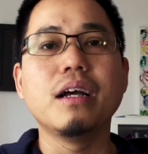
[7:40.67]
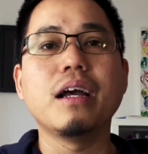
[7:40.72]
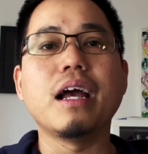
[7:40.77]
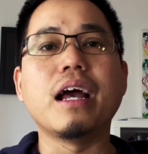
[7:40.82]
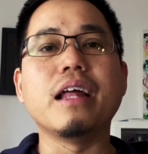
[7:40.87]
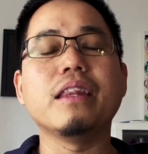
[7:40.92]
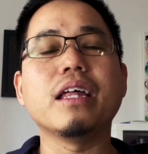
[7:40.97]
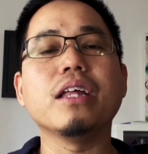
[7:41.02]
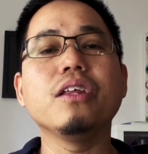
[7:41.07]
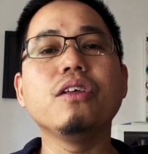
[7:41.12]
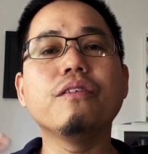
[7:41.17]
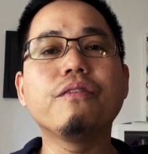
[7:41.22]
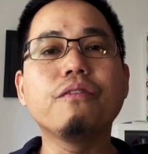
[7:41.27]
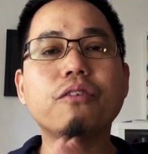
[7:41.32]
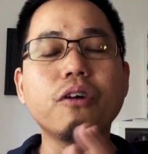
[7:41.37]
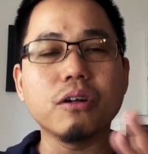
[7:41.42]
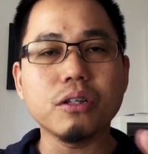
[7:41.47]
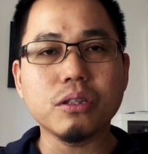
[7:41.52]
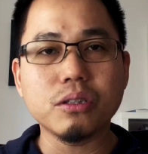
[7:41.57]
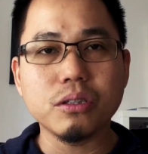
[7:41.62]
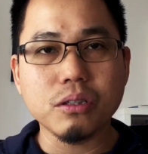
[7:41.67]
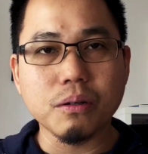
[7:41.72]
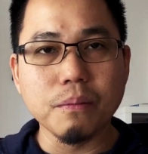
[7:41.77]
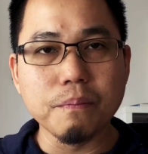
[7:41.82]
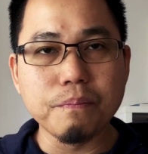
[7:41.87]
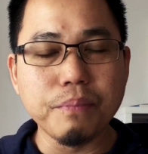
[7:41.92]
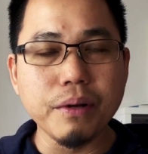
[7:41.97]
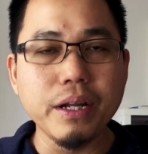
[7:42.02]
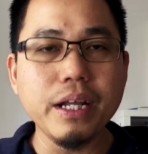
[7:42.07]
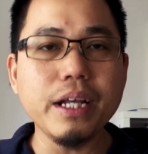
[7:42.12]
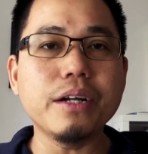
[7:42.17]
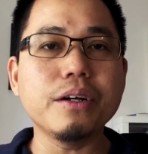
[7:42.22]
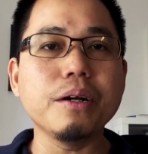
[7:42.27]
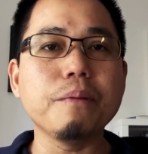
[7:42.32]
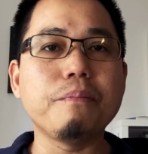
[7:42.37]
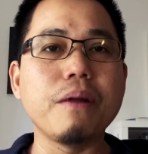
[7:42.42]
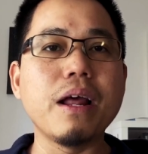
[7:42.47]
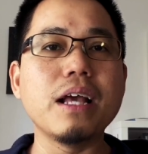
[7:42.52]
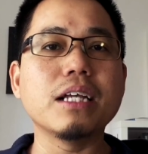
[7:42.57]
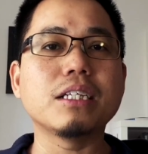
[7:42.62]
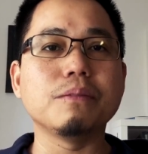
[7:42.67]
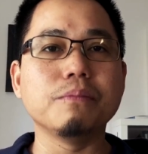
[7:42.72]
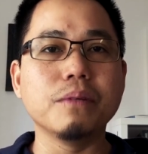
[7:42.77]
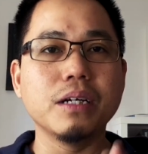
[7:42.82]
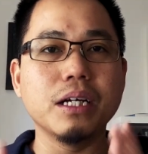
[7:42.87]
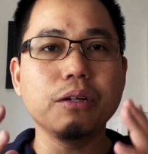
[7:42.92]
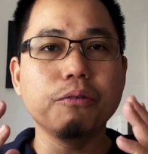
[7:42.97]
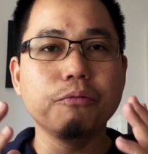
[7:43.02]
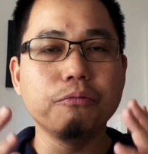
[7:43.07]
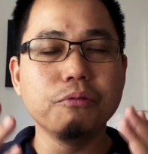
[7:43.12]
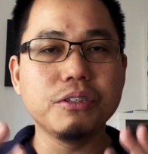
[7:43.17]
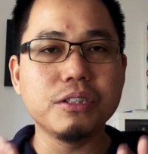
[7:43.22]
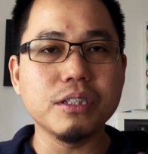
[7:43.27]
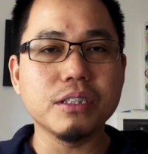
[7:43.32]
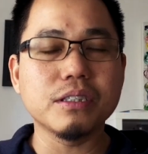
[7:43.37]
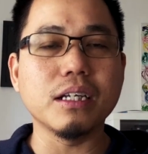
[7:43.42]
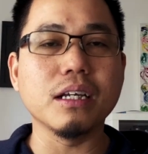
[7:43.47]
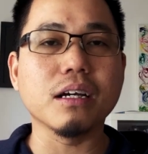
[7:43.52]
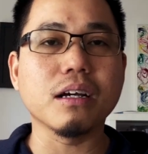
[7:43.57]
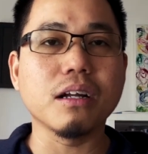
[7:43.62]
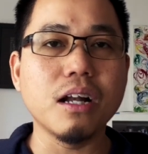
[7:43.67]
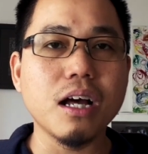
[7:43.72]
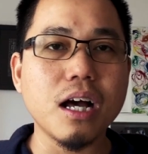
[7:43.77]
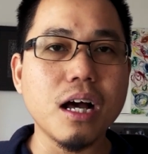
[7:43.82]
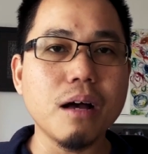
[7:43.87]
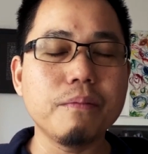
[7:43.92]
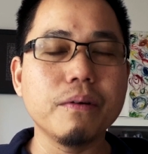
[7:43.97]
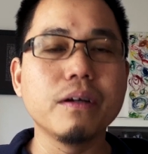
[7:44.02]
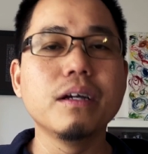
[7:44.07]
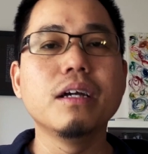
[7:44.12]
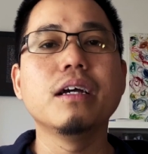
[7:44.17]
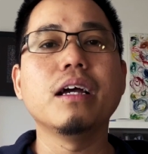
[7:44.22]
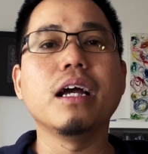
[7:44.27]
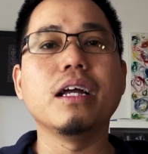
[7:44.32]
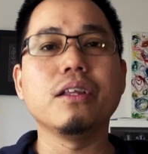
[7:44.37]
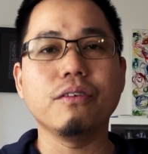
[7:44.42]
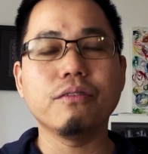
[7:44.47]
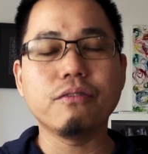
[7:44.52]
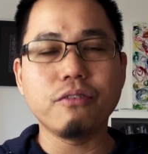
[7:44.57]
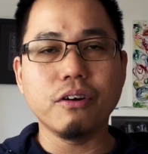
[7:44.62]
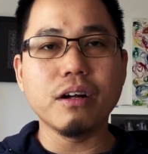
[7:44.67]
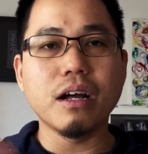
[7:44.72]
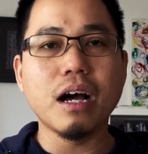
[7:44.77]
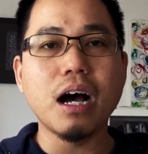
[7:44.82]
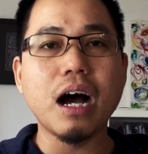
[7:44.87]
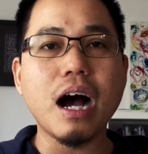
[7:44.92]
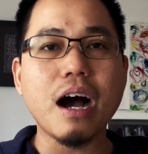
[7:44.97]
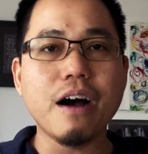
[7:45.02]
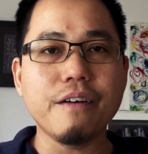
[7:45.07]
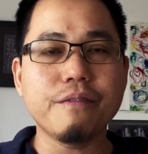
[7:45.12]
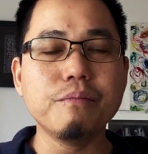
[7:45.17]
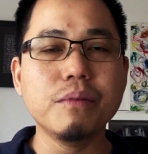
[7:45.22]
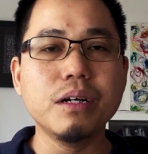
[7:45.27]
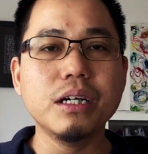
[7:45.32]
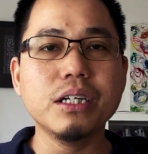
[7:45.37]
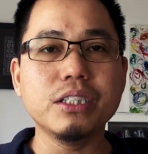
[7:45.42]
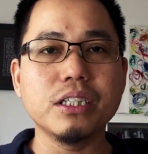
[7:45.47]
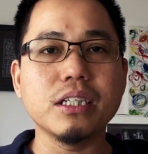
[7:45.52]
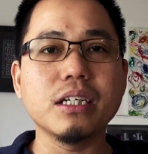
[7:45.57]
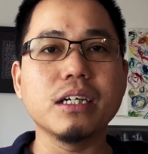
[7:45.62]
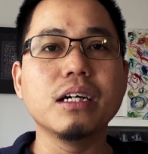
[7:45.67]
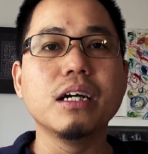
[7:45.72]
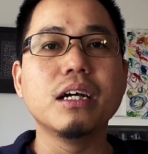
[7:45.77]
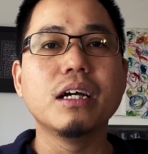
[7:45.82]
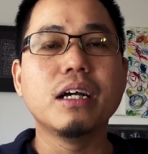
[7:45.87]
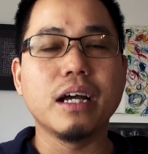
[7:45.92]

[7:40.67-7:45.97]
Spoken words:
And then you've got complete replacement, which is iqlab, and you've got half merger,